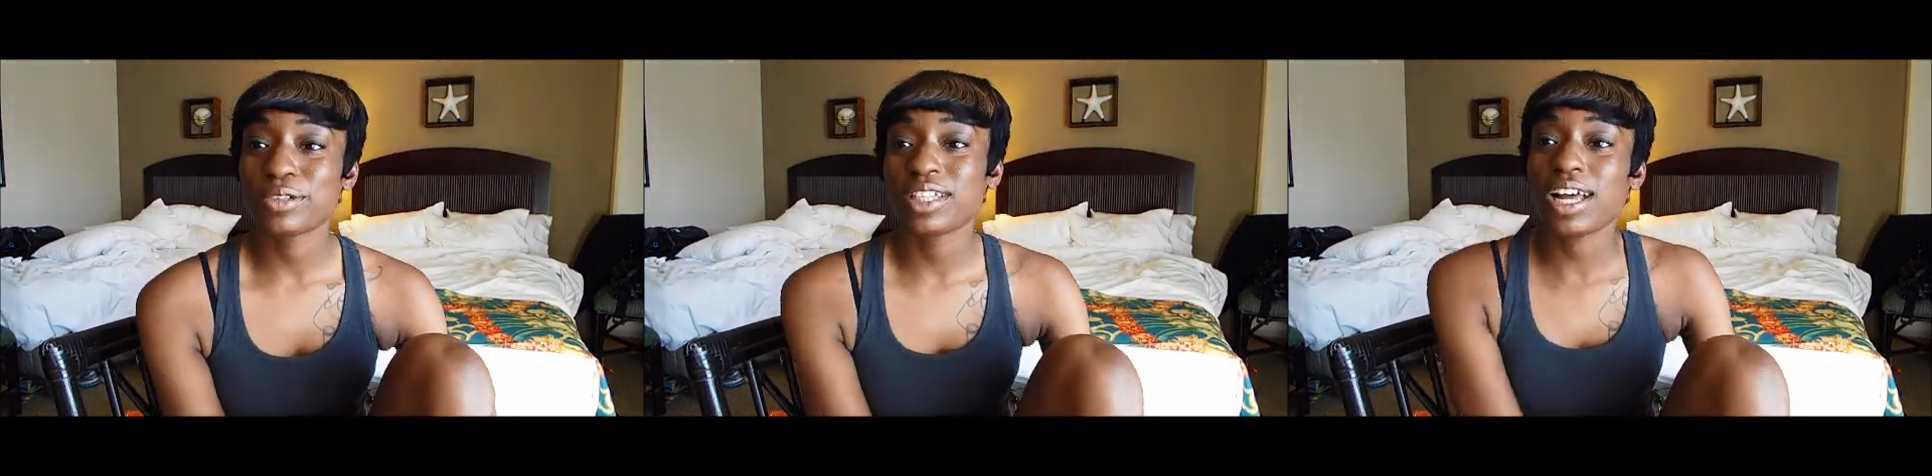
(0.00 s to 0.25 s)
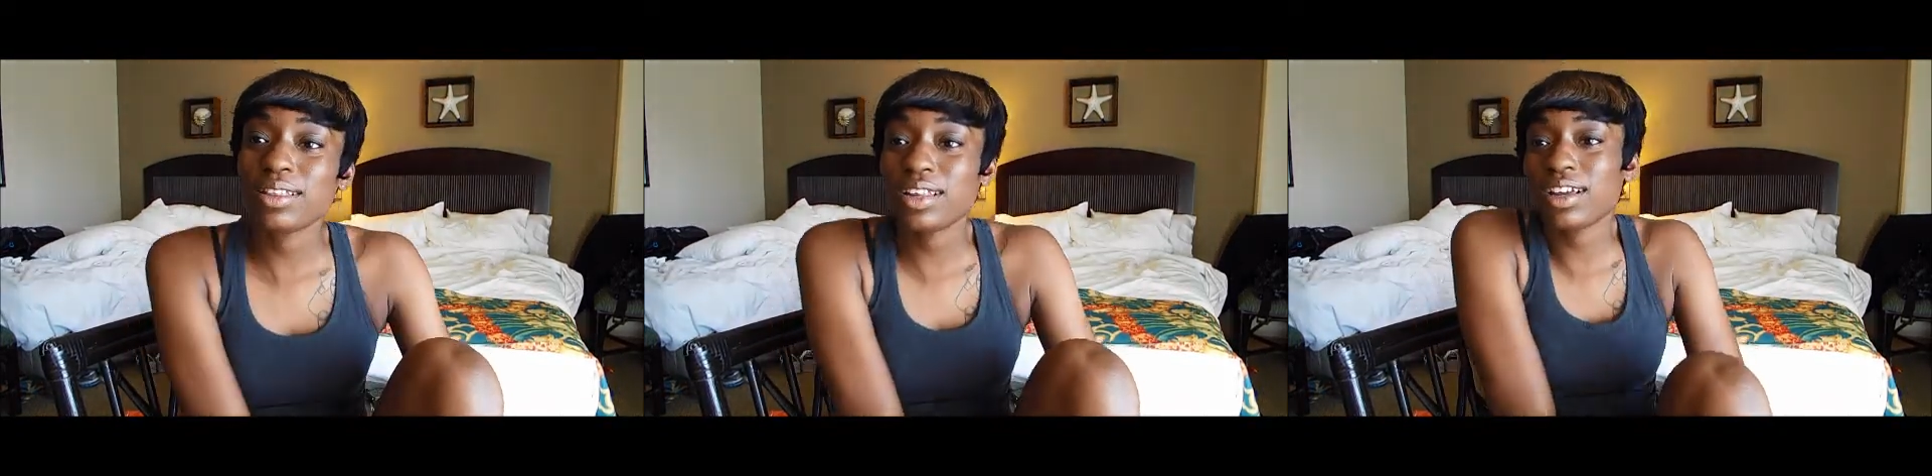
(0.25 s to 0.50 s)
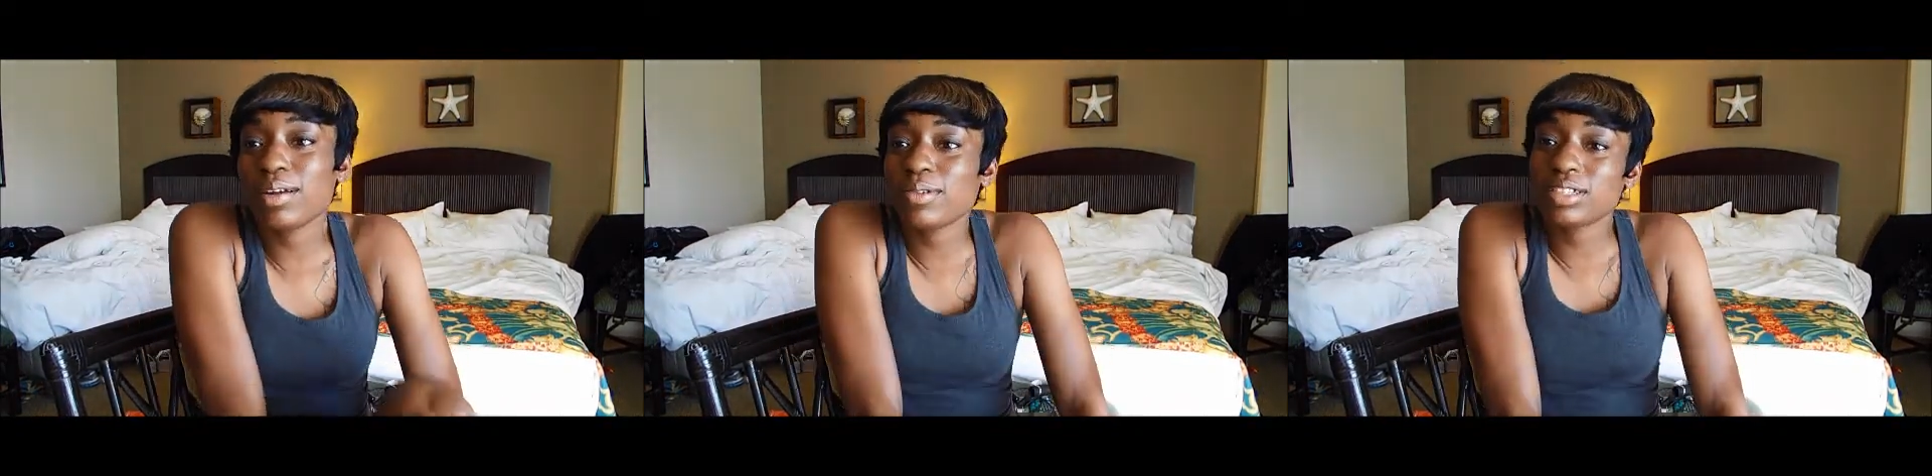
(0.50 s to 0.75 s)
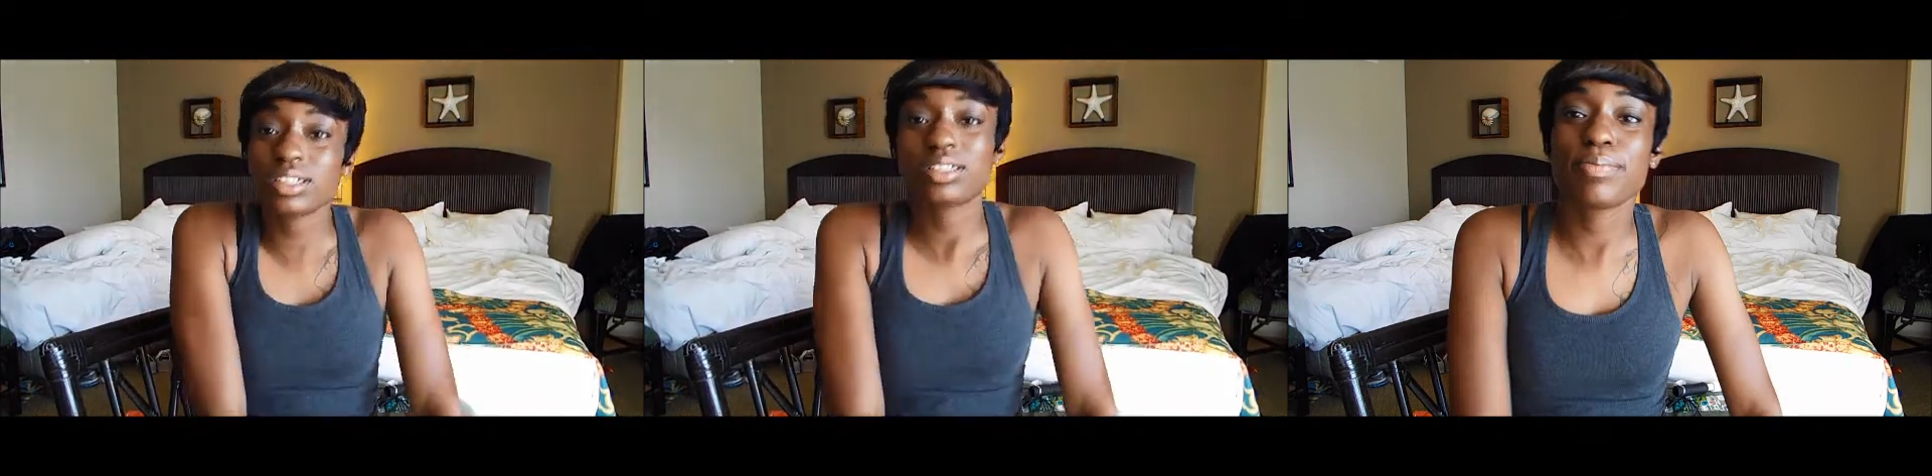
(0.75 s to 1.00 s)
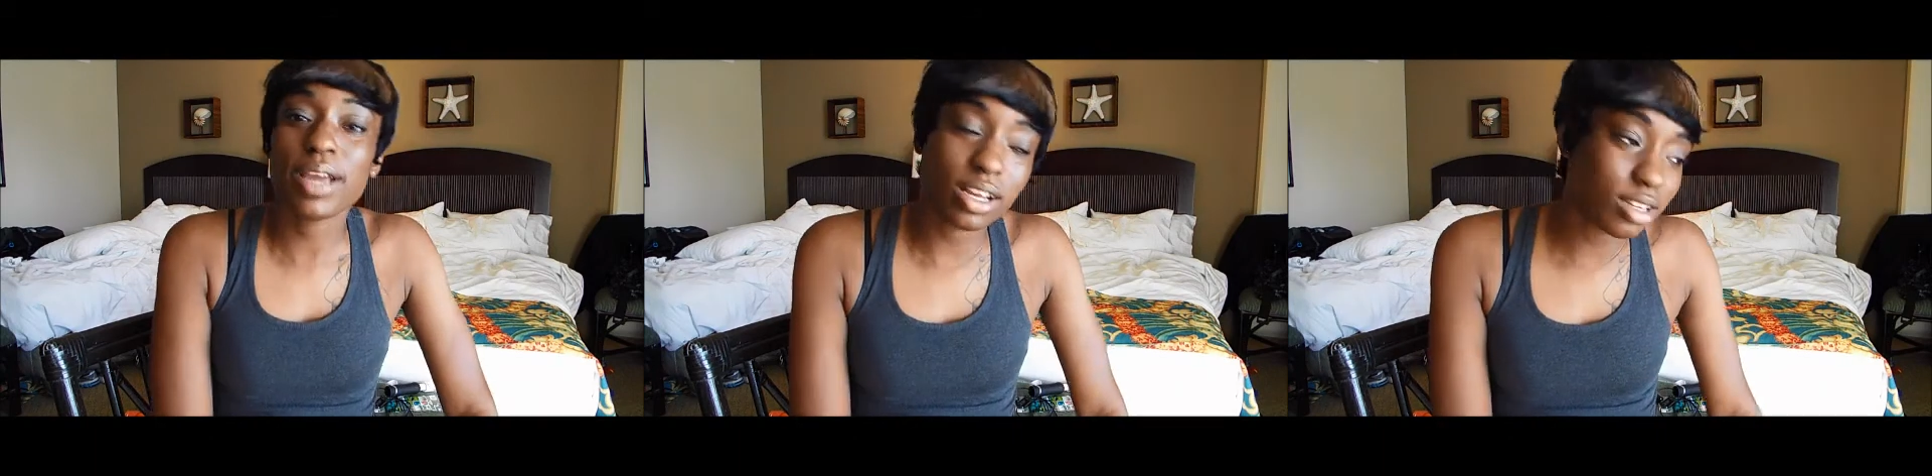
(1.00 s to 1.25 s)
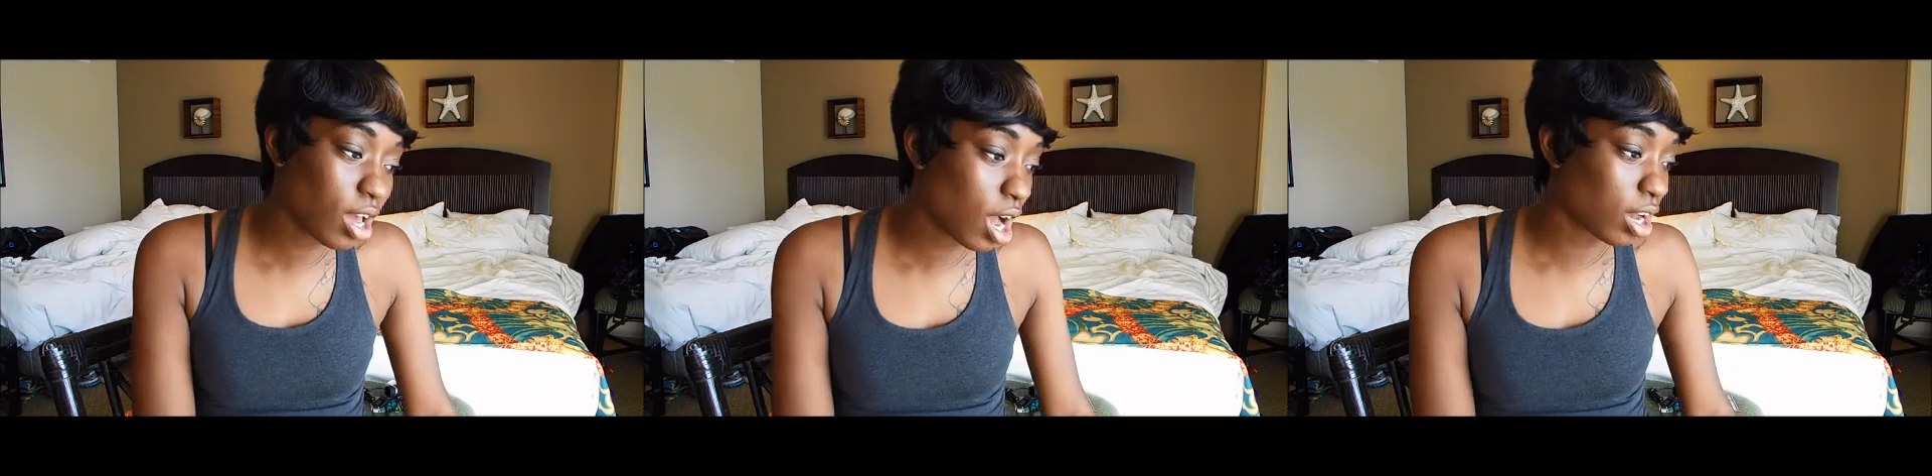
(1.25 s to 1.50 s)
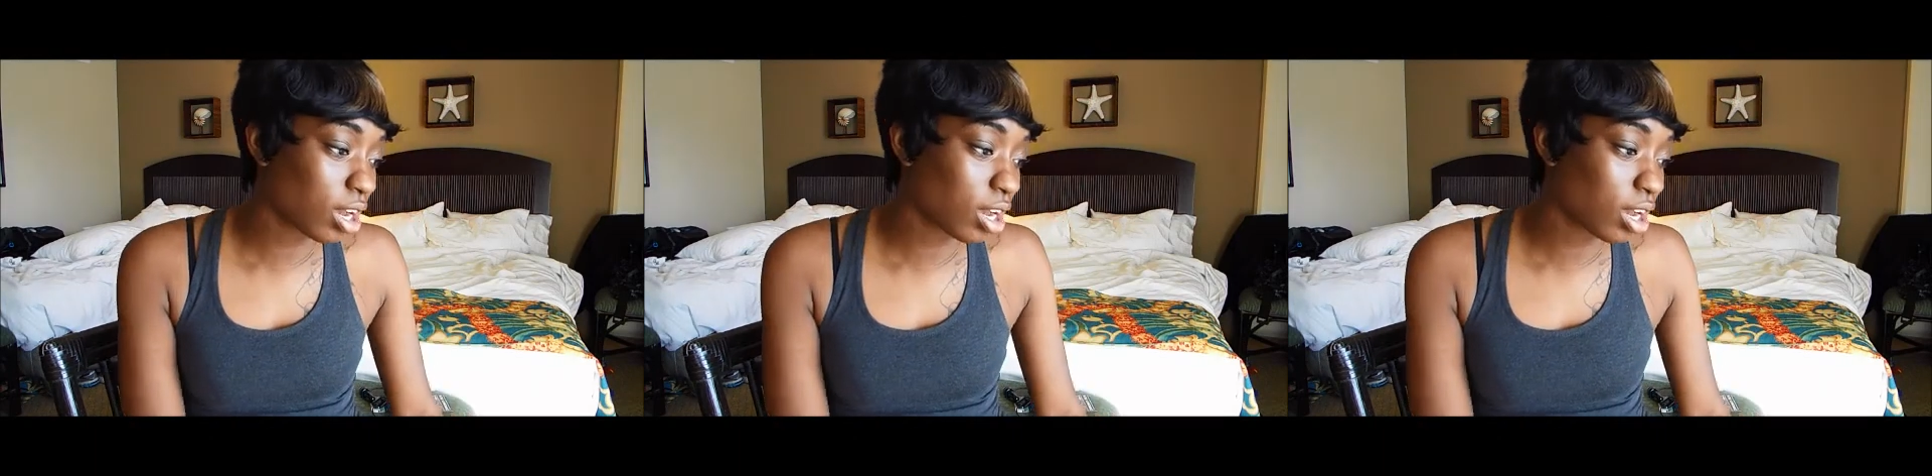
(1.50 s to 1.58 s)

so I think I'm gonna just knock